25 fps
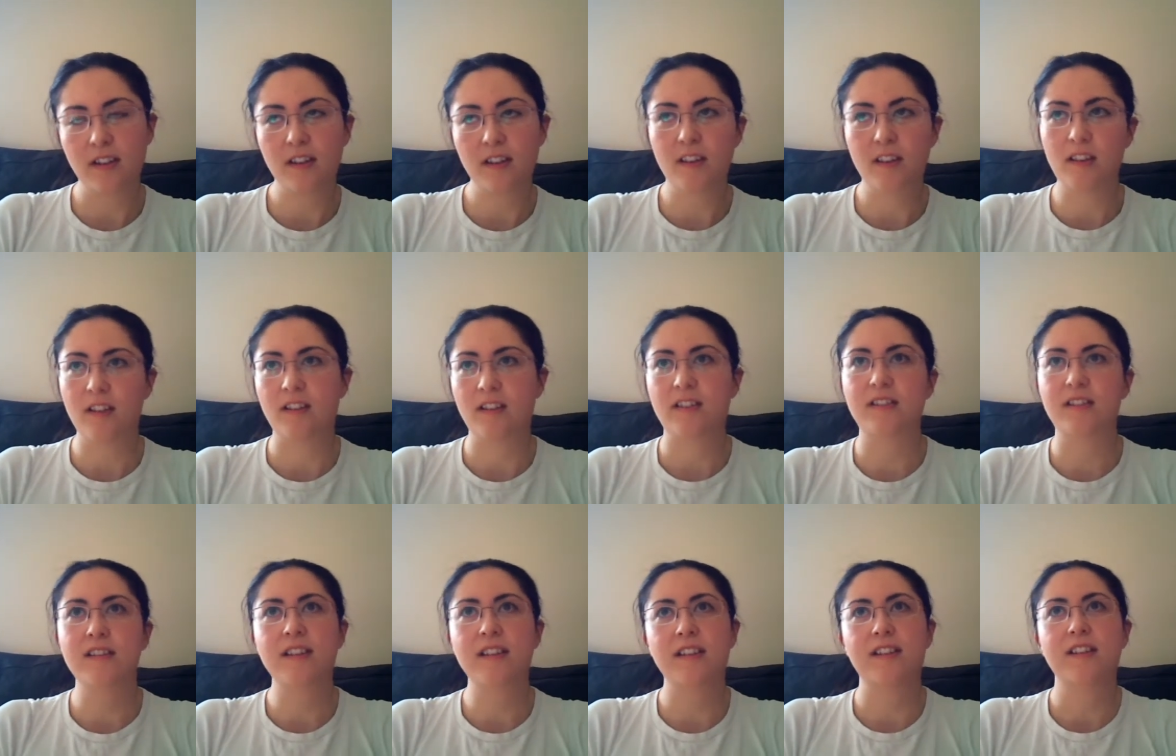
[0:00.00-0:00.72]
It
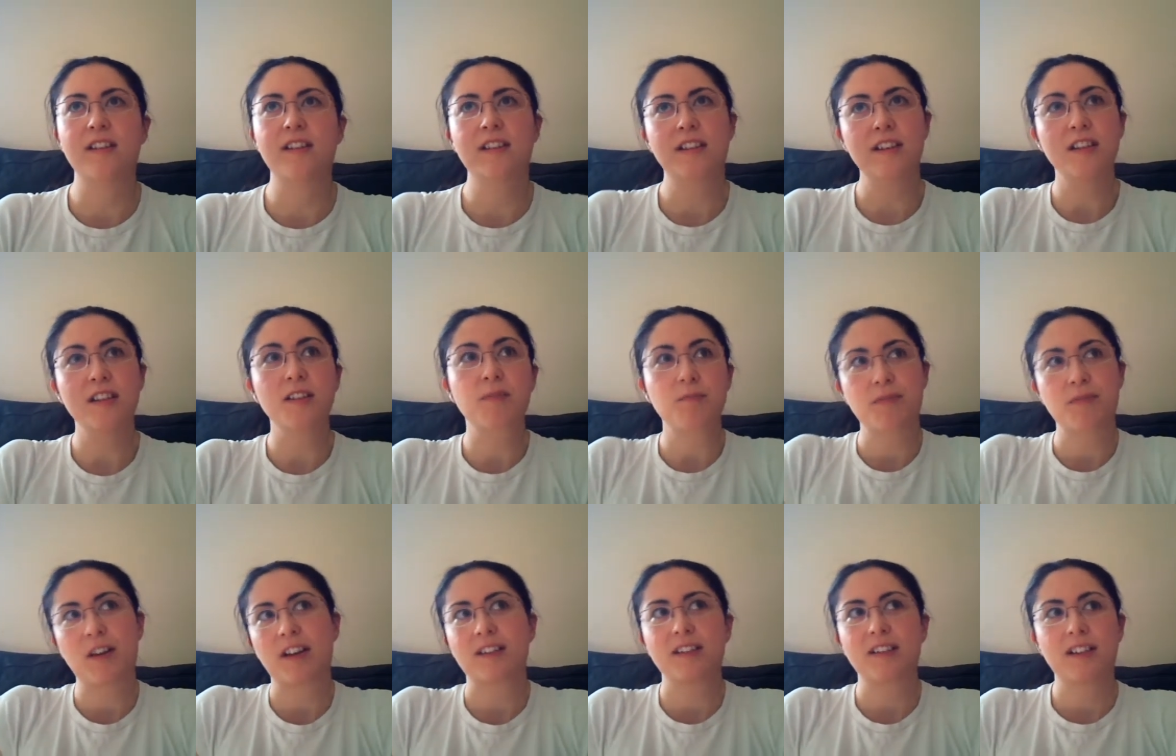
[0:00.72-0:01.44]
is
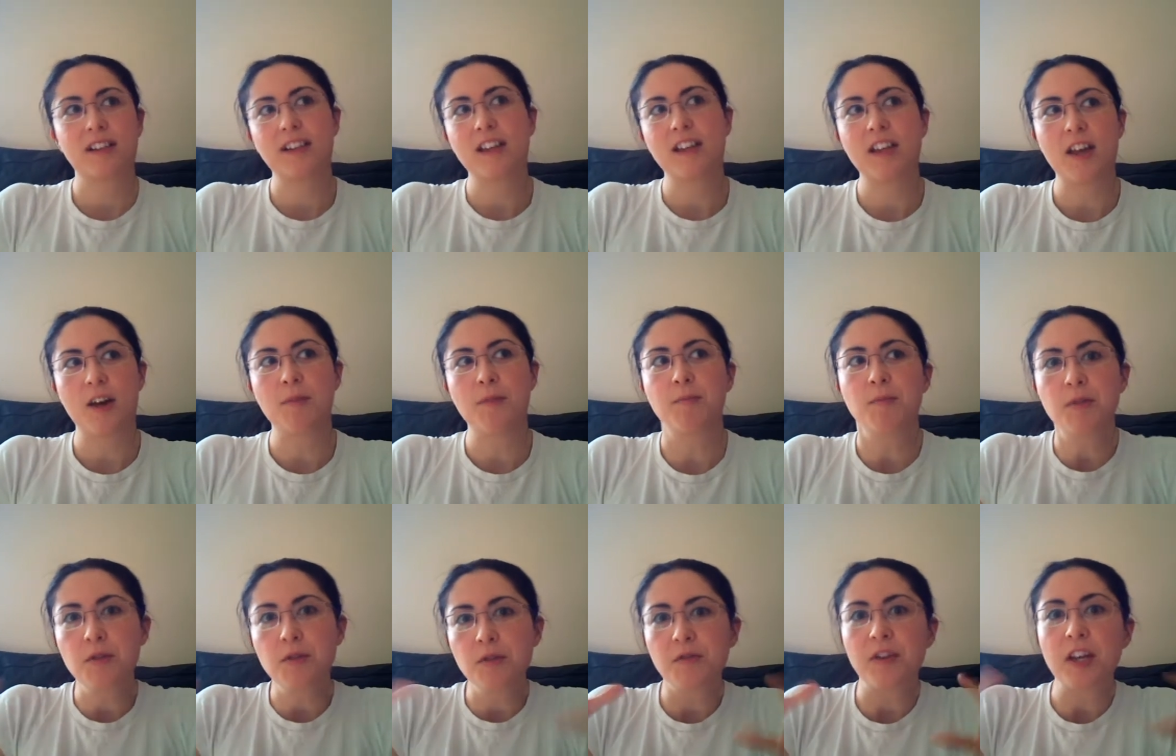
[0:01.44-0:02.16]
practically a
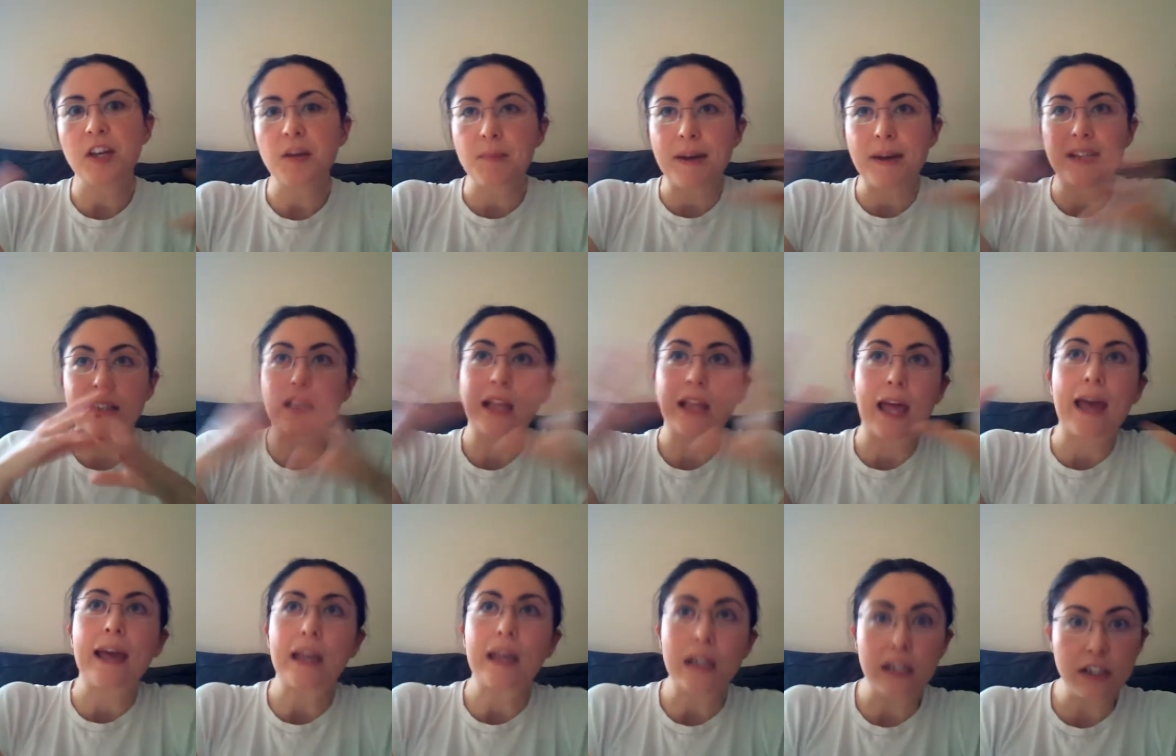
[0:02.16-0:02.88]
moving metal
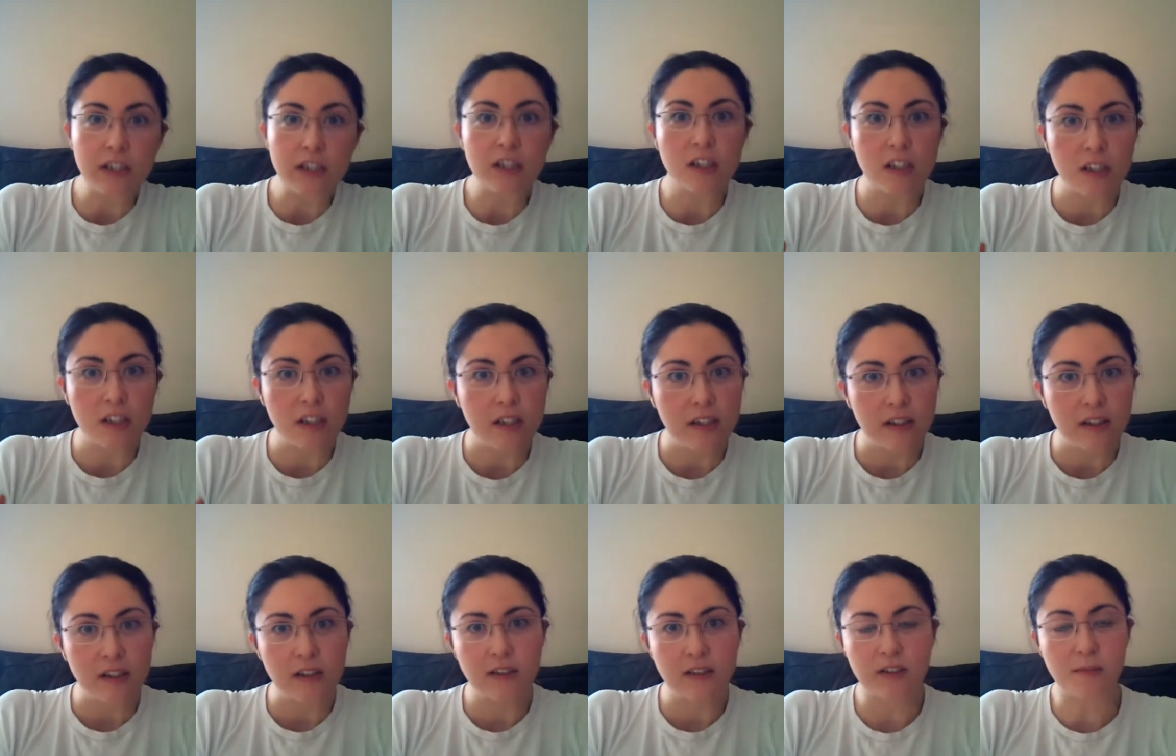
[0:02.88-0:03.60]
cage,
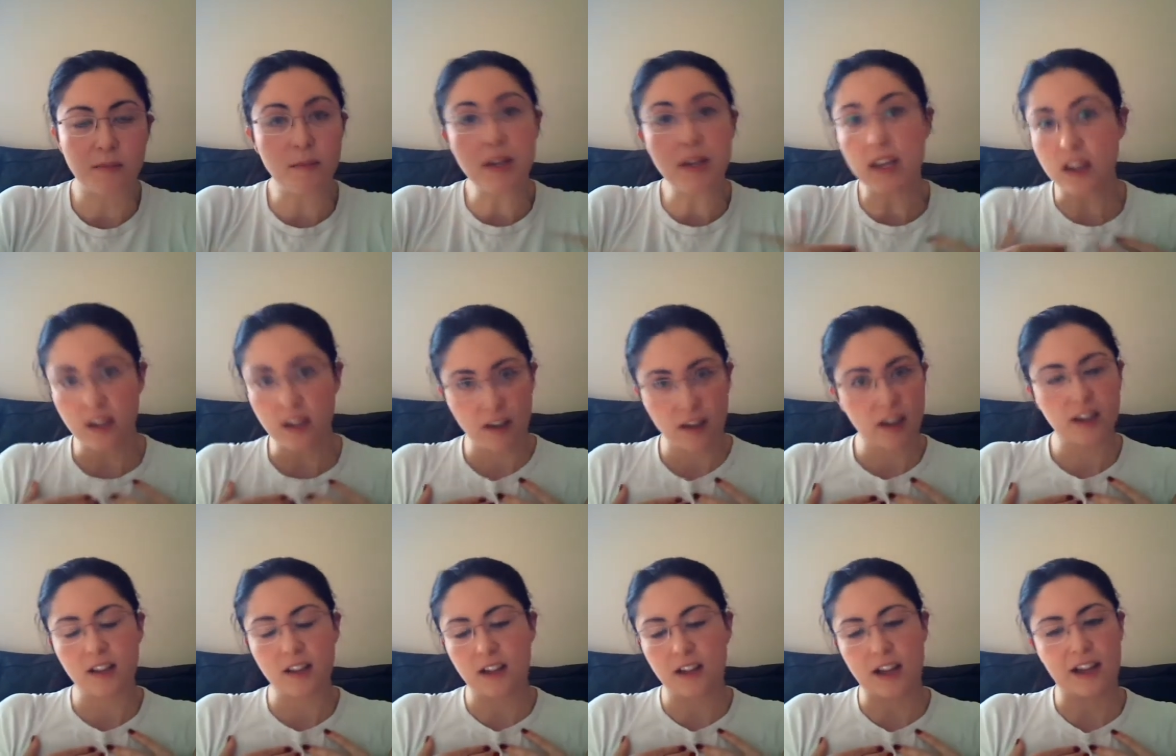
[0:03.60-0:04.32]
to me
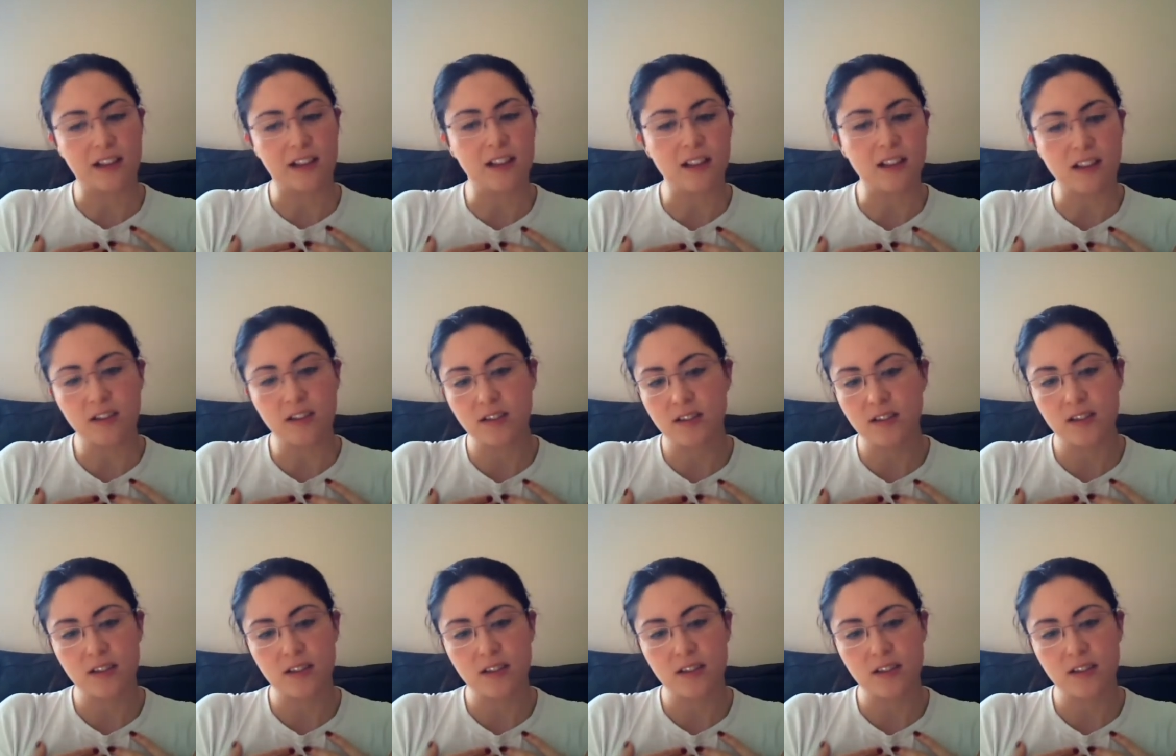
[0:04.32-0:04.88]
at least.